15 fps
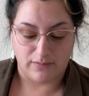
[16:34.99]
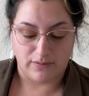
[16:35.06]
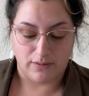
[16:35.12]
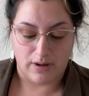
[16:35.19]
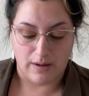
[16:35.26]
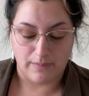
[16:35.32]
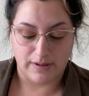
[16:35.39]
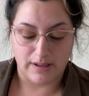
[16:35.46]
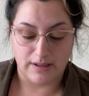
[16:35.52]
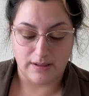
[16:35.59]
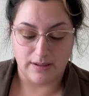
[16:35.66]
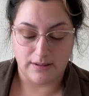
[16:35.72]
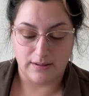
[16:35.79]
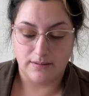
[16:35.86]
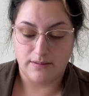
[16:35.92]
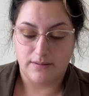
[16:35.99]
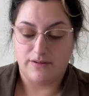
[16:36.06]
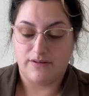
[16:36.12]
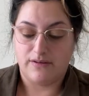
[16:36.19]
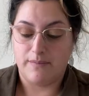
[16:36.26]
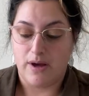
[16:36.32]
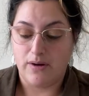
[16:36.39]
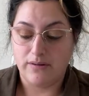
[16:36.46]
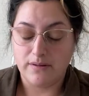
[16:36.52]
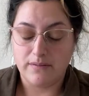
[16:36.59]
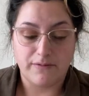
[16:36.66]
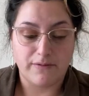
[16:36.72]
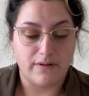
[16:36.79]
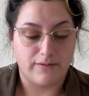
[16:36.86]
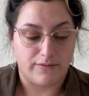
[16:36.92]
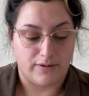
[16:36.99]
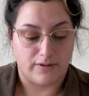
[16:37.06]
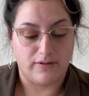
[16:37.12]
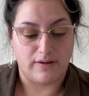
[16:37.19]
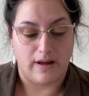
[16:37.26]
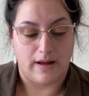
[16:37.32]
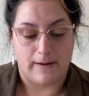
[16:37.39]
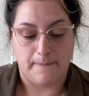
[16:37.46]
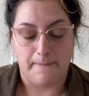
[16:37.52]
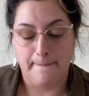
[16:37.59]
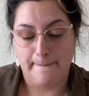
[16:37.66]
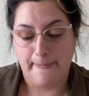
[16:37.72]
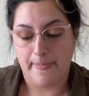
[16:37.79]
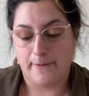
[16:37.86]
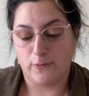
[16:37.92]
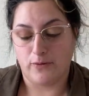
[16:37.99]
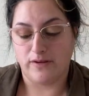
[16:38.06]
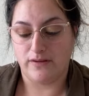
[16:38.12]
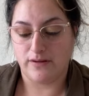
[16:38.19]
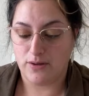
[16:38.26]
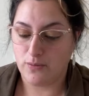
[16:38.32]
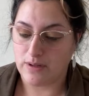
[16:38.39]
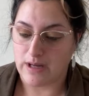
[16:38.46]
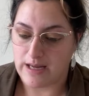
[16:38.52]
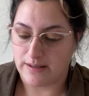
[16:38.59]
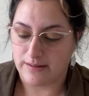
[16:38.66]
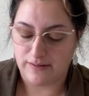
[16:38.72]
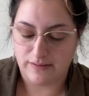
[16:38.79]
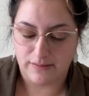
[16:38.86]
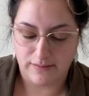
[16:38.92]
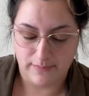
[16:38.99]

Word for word: So I'm going to smell them for the first time with you guys.